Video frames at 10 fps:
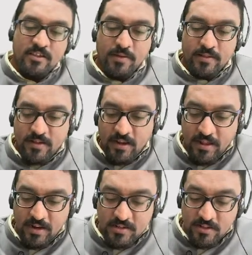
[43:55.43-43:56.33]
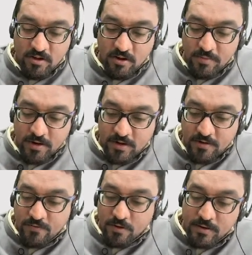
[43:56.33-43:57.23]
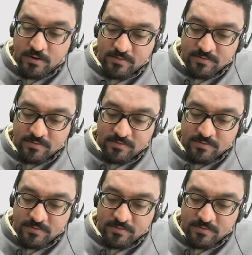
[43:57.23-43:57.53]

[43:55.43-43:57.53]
Basically English in the complicated format.